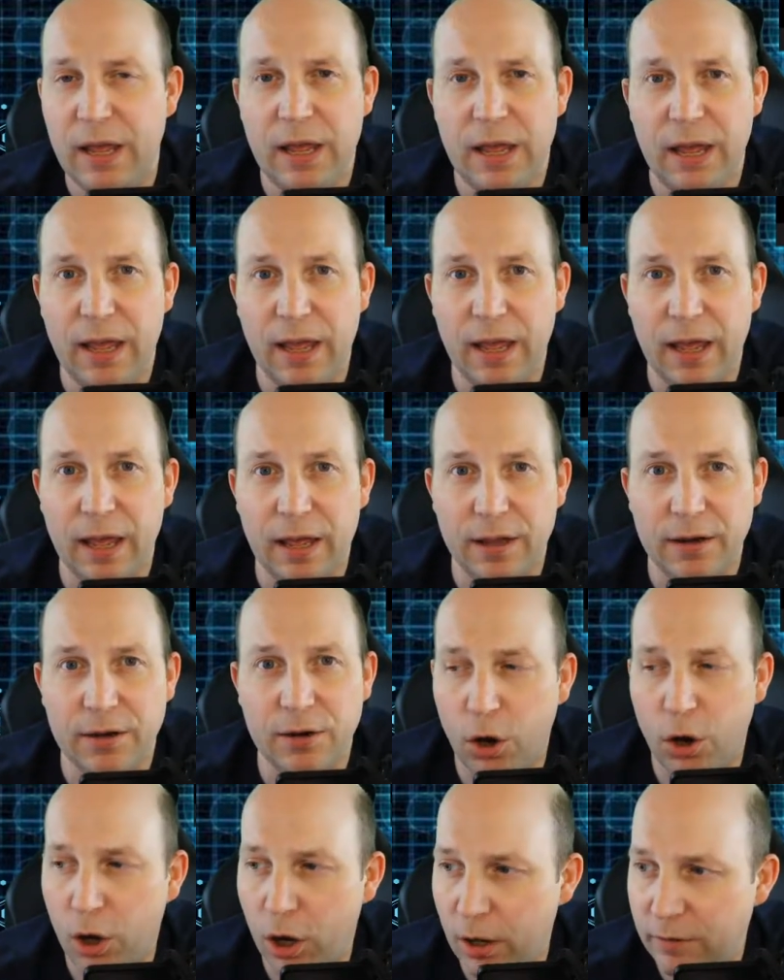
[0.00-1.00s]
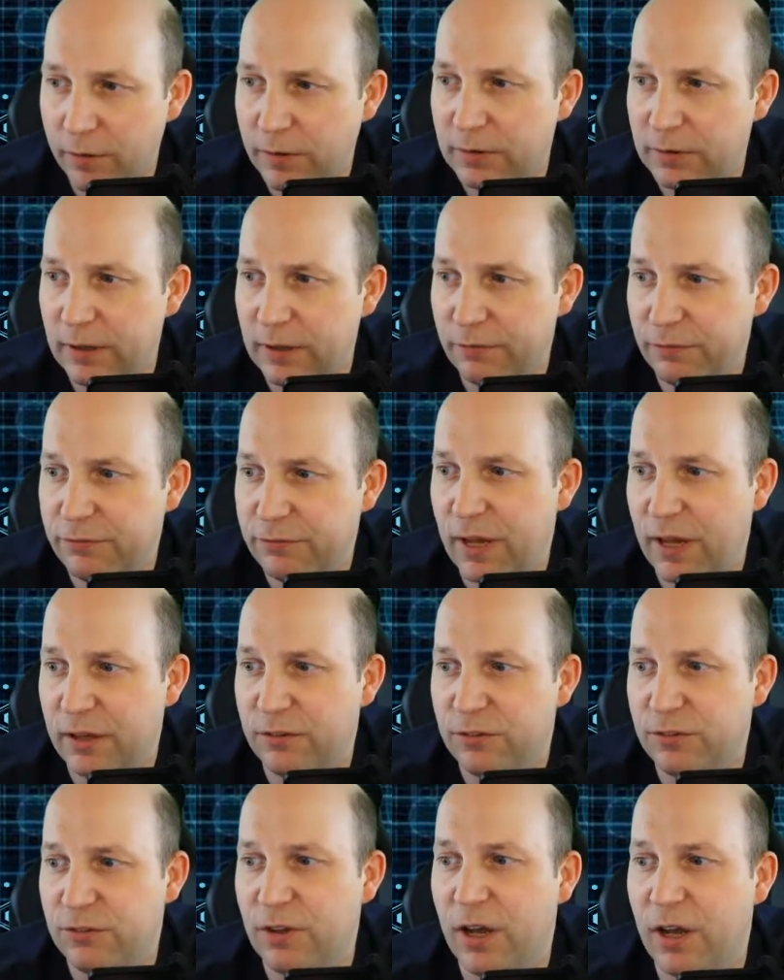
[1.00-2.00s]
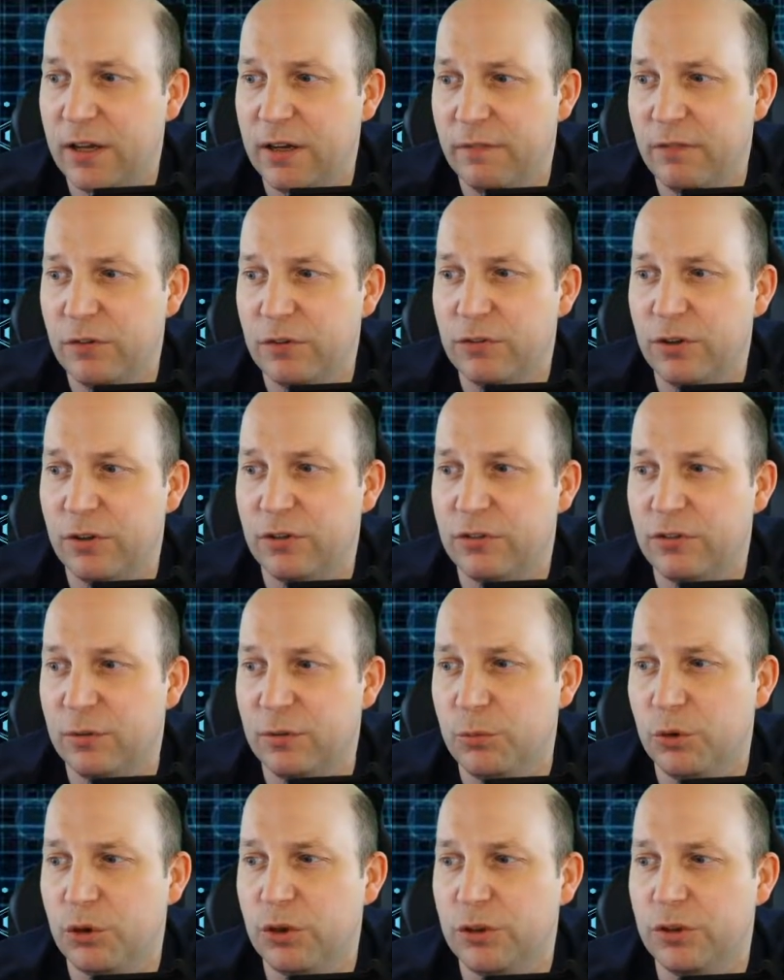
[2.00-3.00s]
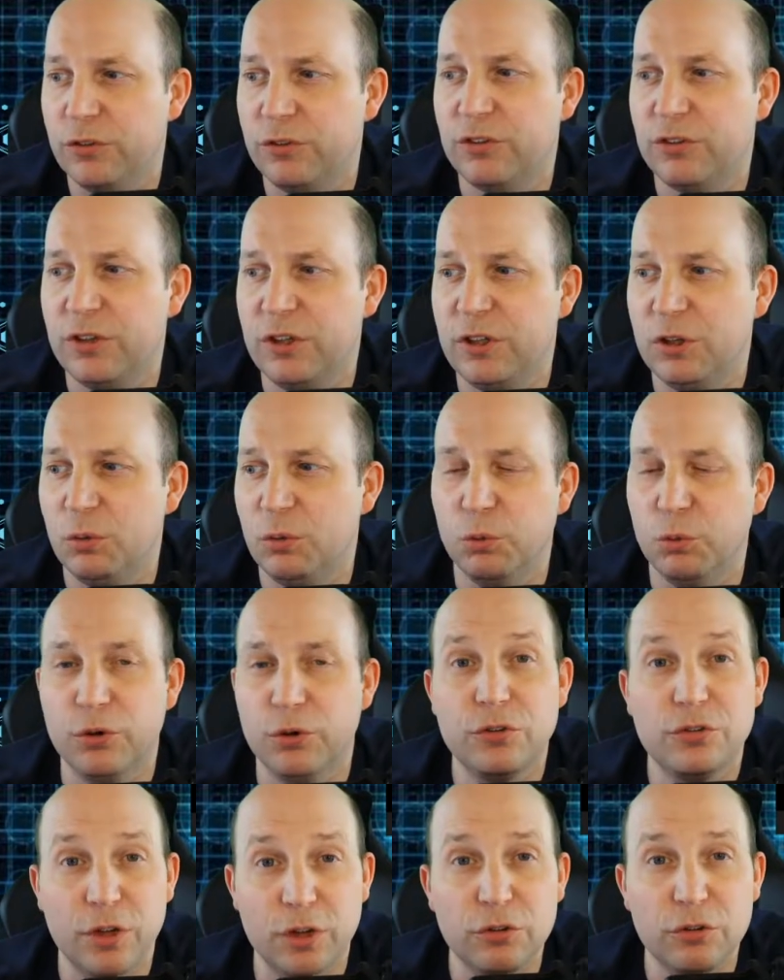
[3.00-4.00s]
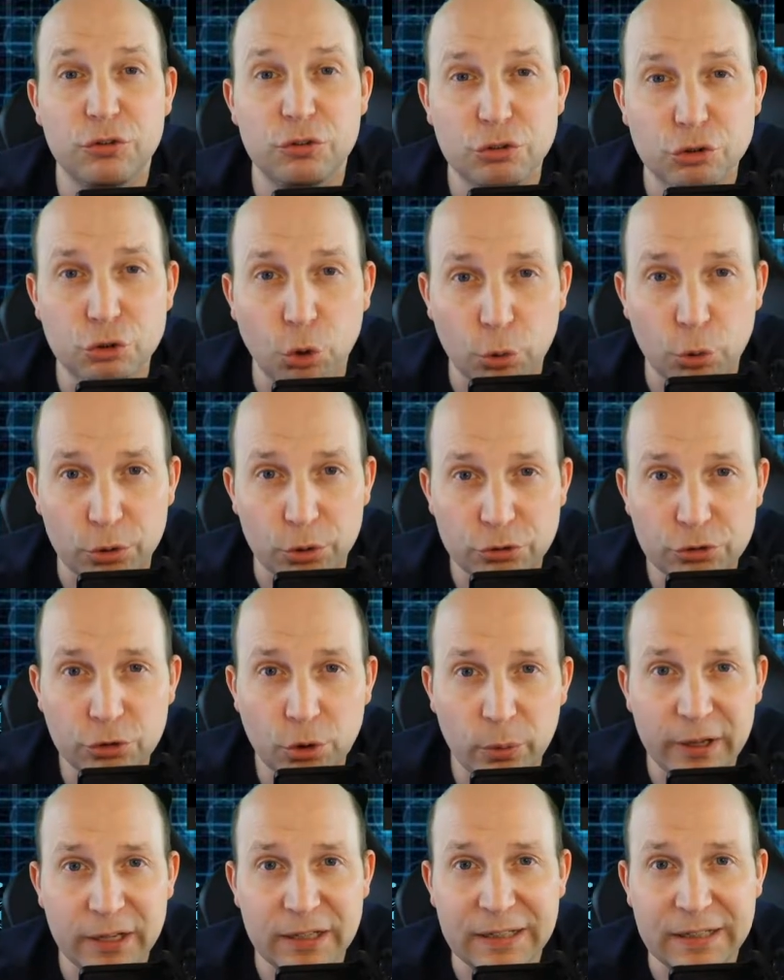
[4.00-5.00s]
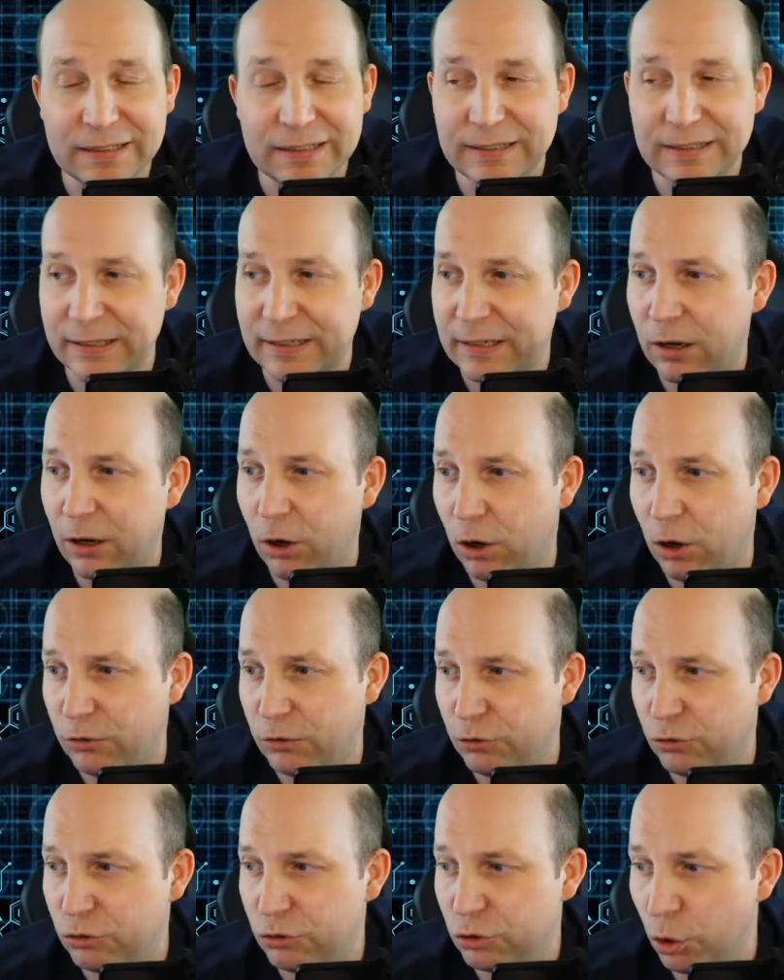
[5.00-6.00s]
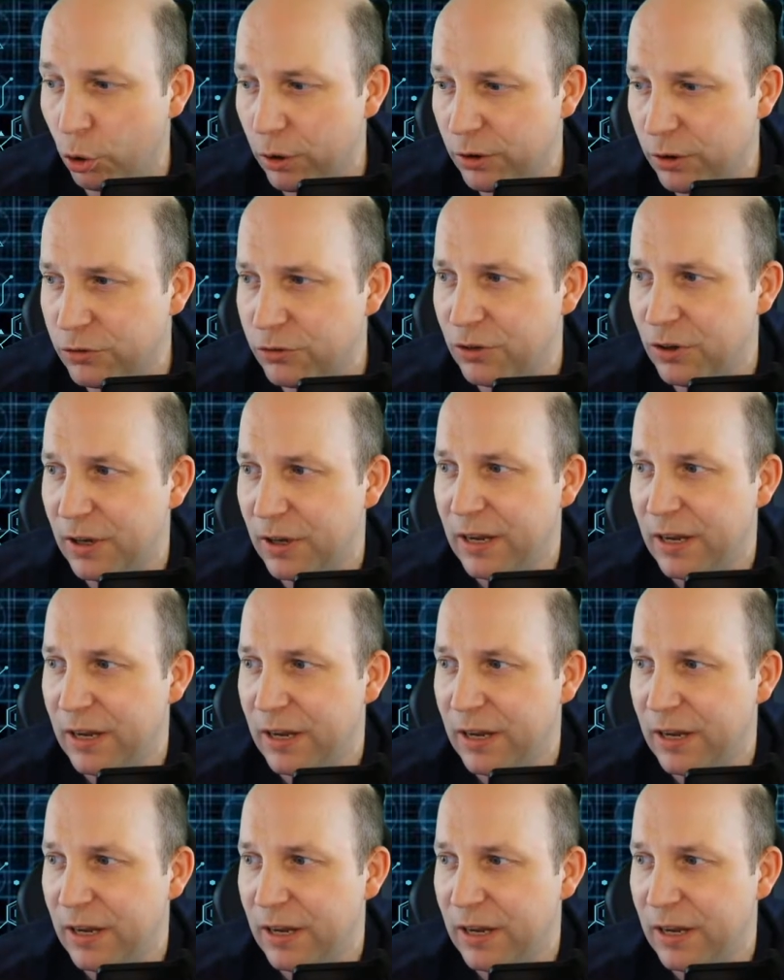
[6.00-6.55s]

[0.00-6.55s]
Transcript: And on the left-hand side of the system, you're going to see where it says storage. Go ahead and click on storage.